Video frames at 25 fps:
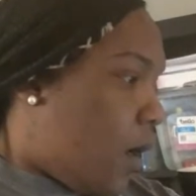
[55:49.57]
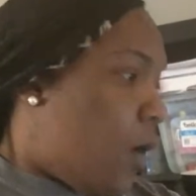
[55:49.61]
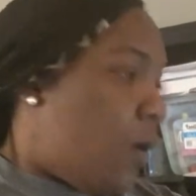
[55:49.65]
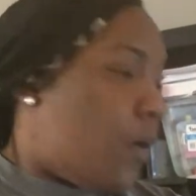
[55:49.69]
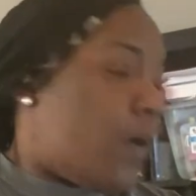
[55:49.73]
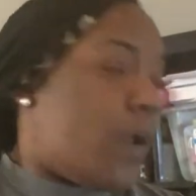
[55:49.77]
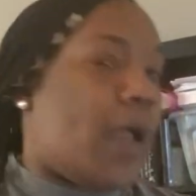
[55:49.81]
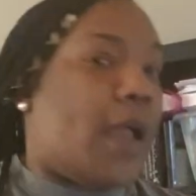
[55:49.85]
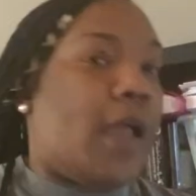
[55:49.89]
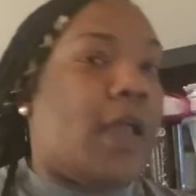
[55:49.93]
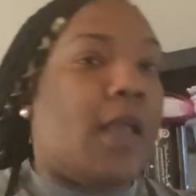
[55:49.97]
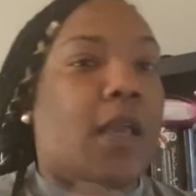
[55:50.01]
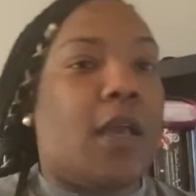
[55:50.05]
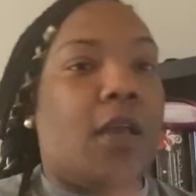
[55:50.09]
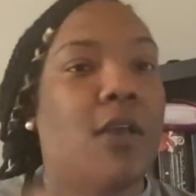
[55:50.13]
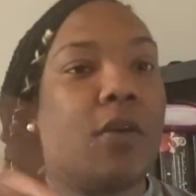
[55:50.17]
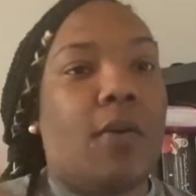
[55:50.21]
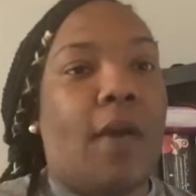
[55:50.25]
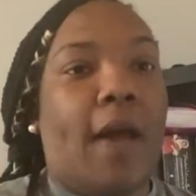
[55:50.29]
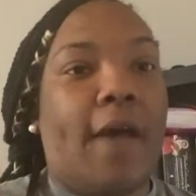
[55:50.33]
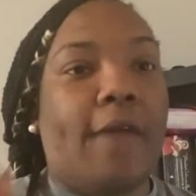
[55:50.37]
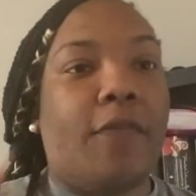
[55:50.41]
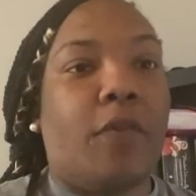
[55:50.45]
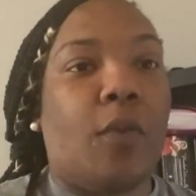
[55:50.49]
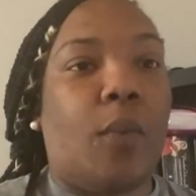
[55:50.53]
Okay, yeah, you
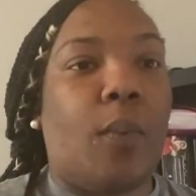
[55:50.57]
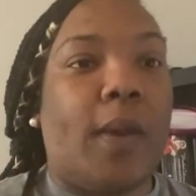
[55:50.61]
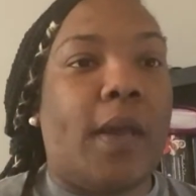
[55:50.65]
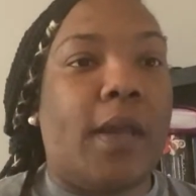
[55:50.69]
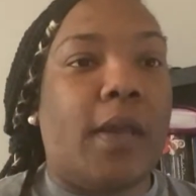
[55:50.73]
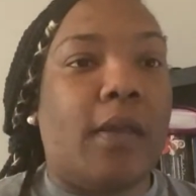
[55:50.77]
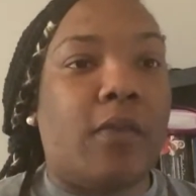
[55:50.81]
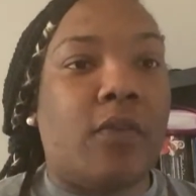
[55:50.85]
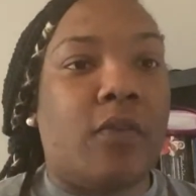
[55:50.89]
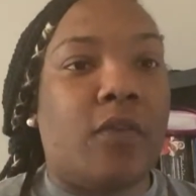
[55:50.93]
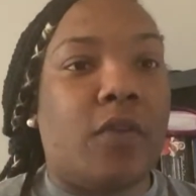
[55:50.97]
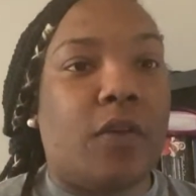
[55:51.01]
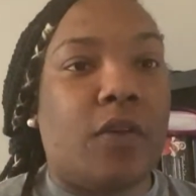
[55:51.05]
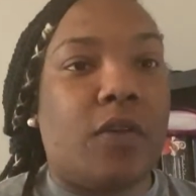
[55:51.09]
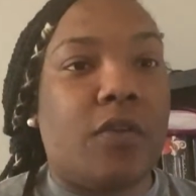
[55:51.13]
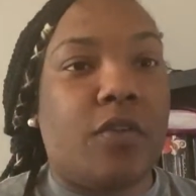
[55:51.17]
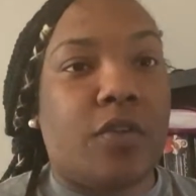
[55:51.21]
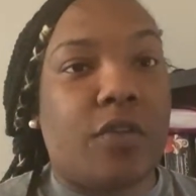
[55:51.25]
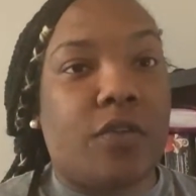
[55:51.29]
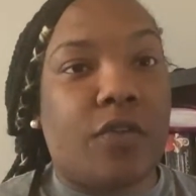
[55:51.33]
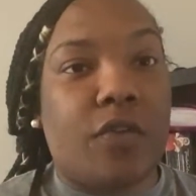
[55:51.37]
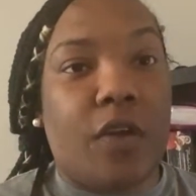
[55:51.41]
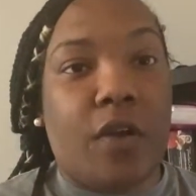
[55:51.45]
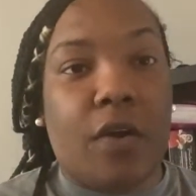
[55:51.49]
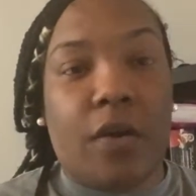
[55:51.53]
have to wait until it's
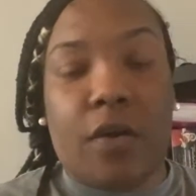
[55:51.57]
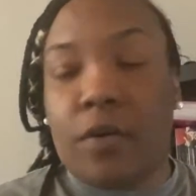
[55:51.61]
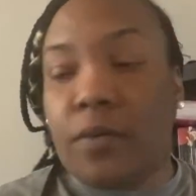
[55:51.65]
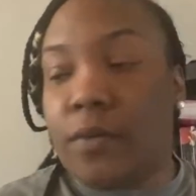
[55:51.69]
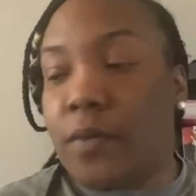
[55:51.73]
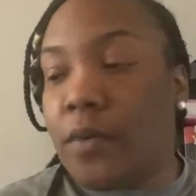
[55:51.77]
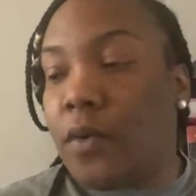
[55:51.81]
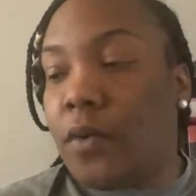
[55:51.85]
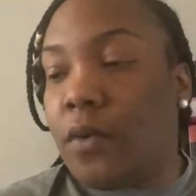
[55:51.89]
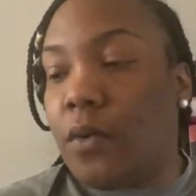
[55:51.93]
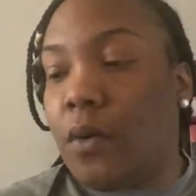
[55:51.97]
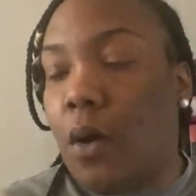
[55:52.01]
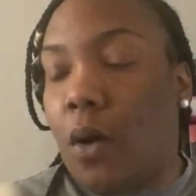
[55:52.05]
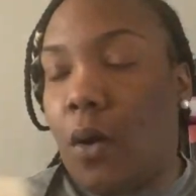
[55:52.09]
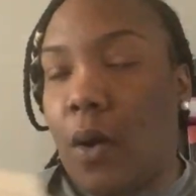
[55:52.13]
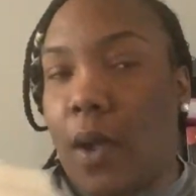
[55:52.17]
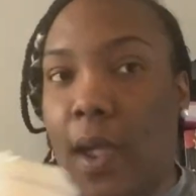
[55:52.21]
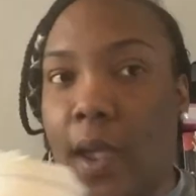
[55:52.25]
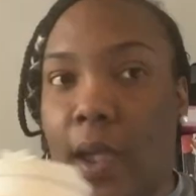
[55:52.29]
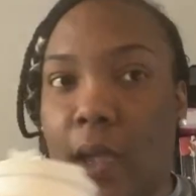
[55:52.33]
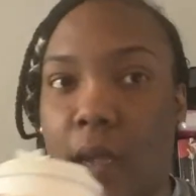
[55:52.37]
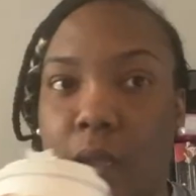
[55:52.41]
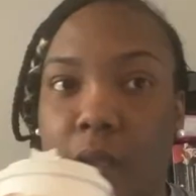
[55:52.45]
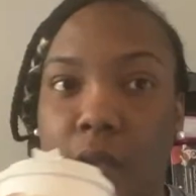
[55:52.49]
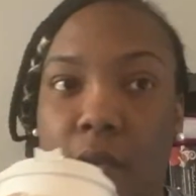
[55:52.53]
your turn.
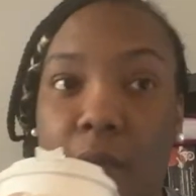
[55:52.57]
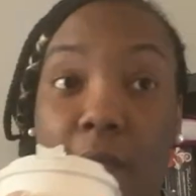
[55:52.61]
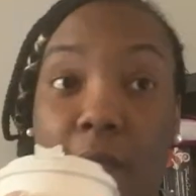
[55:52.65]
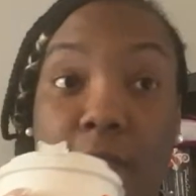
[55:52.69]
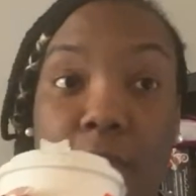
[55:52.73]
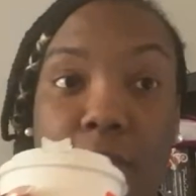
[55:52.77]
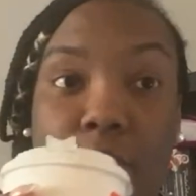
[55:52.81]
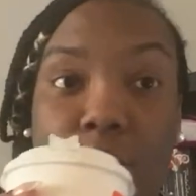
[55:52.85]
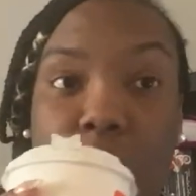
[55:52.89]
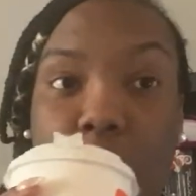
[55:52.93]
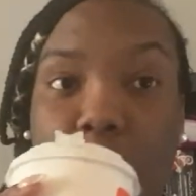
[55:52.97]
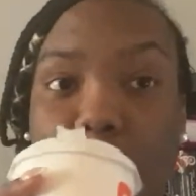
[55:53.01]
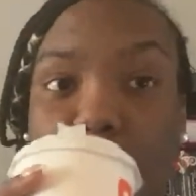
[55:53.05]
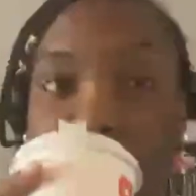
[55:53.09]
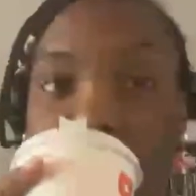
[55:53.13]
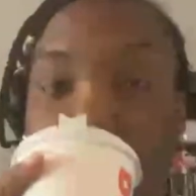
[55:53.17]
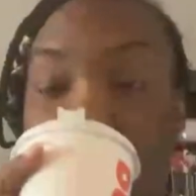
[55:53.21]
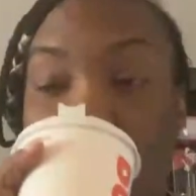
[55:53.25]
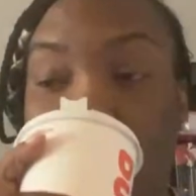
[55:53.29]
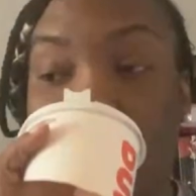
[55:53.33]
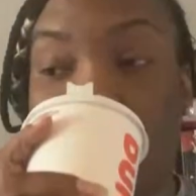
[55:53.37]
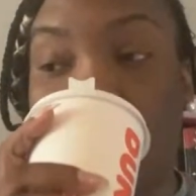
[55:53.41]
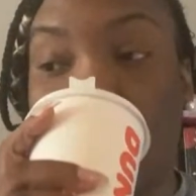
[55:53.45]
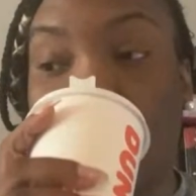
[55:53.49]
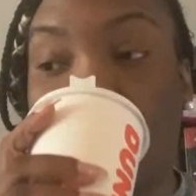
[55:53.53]
Okay, you have a few people
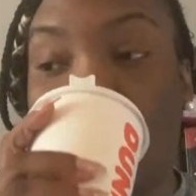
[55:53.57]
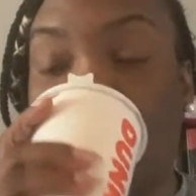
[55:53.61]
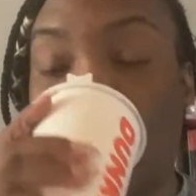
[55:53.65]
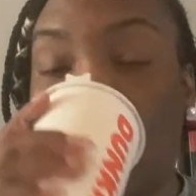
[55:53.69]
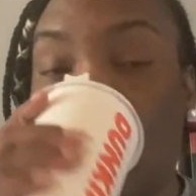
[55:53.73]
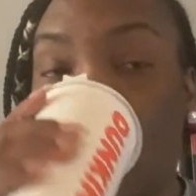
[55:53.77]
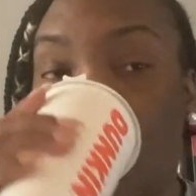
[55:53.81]
ahead of you.